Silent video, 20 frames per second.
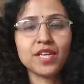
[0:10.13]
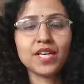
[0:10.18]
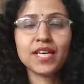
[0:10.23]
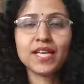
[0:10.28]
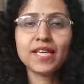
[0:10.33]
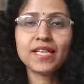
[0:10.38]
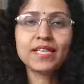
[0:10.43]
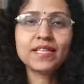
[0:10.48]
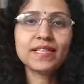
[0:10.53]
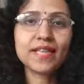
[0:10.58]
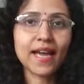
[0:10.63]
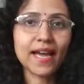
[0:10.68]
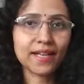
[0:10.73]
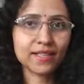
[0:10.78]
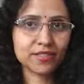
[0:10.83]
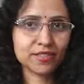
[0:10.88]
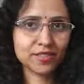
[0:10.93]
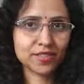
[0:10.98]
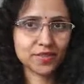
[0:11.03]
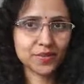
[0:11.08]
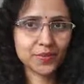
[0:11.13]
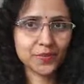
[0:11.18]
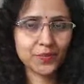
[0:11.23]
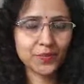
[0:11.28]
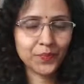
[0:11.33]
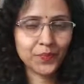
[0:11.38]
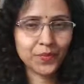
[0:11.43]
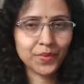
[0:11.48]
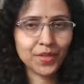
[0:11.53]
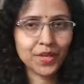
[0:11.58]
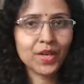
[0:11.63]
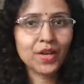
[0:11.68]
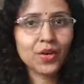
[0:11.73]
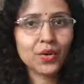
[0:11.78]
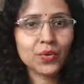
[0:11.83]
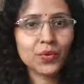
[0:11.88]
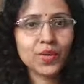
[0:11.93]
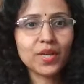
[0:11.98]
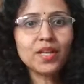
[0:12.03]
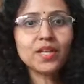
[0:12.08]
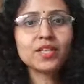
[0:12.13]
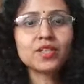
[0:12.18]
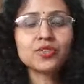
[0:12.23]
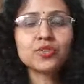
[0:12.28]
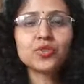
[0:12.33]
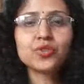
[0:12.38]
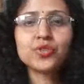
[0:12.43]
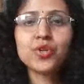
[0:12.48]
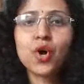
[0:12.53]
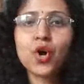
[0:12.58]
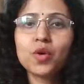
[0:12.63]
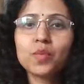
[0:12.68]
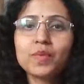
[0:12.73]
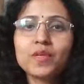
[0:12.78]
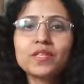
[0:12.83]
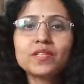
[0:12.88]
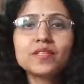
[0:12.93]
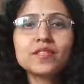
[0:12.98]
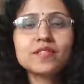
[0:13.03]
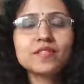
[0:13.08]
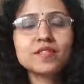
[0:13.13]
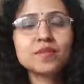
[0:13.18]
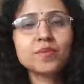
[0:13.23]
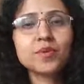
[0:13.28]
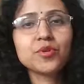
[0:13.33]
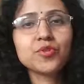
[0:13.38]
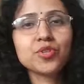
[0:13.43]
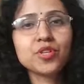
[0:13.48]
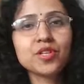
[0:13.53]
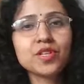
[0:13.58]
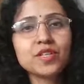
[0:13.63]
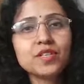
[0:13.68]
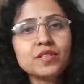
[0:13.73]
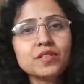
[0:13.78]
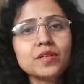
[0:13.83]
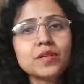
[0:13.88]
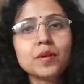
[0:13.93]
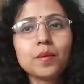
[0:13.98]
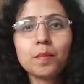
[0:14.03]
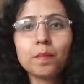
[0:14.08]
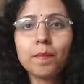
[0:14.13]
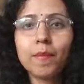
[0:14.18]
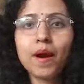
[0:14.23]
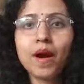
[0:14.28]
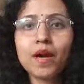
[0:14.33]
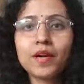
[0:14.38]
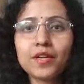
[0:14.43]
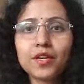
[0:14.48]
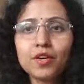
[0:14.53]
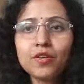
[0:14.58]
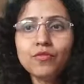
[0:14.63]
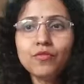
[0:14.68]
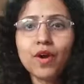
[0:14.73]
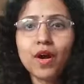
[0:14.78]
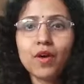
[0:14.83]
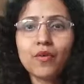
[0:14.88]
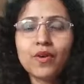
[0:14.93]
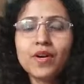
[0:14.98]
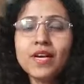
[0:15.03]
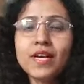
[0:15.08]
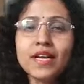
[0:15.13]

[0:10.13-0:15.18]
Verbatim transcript: in DAX. Okay, so normal distribution is part of our